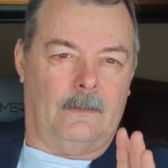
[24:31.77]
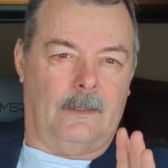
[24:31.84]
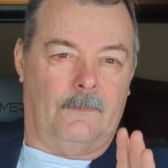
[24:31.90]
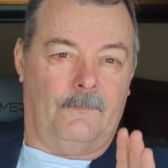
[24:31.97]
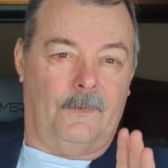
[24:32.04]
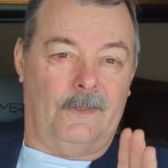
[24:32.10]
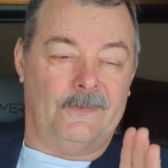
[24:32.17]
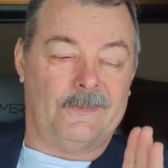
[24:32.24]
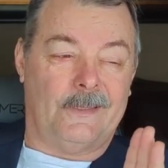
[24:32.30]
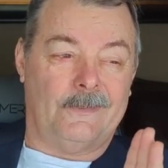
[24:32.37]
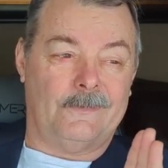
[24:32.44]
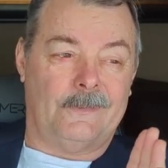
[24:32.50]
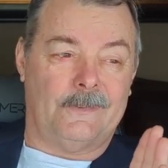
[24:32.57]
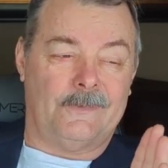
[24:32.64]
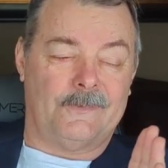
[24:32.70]
If he
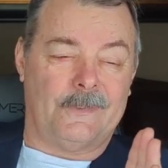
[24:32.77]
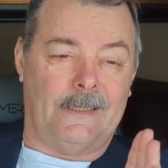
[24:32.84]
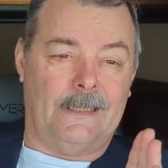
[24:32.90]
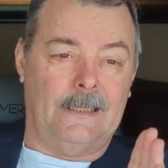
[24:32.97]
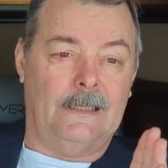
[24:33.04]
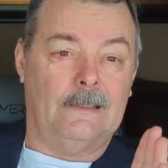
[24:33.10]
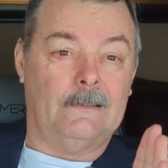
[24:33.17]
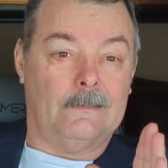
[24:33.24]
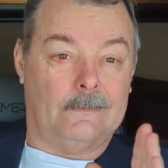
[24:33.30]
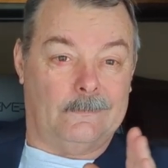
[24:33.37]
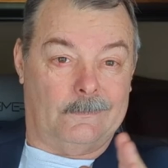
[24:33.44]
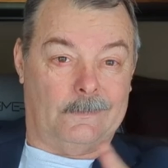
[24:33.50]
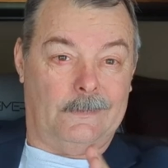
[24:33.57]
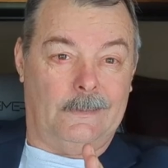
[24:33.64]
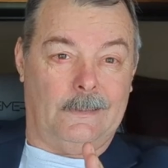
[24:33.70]
says to zig,
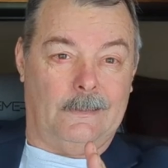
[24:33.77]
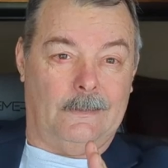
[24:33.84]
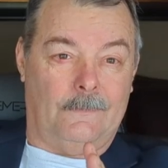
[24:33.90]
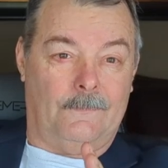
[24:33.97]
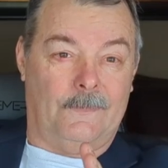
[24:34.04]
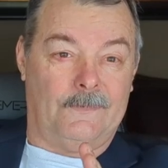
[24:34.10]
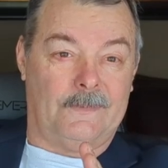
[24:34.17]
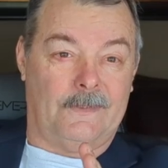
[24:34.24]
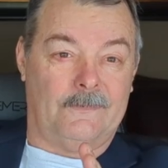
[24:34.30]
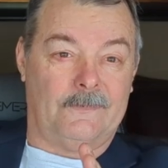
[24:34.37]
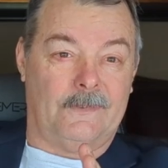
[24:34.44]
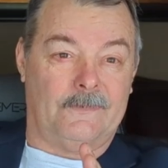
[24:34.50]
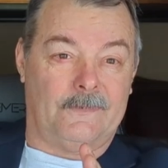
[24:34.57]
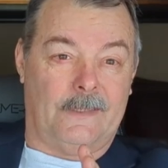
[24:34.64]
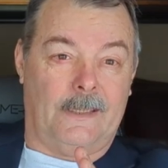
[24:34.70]
zig. If he says
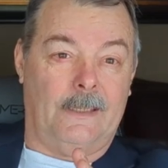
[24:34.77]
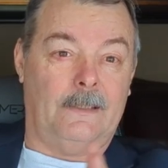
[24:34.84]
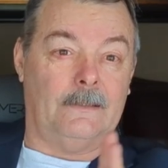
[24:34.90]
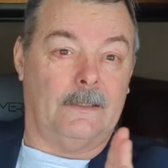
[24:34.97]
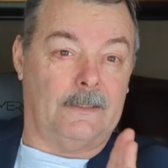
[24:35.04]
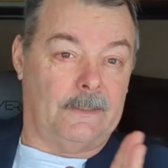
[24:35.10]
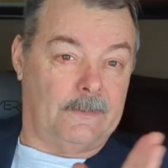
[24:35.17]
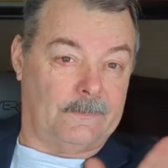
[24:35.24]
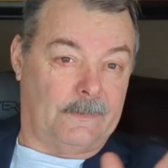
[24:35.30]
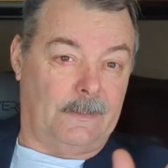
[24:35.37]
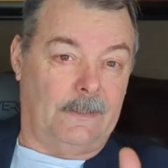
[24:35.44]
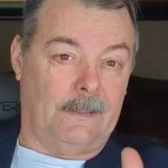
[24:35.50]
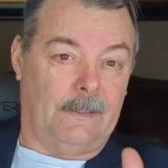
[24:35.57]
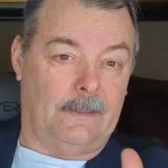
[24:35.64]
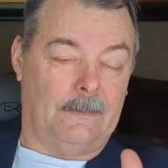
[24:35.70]
to zag, then you
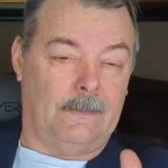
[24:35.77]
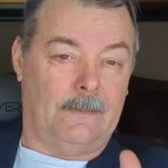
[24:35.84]
zag.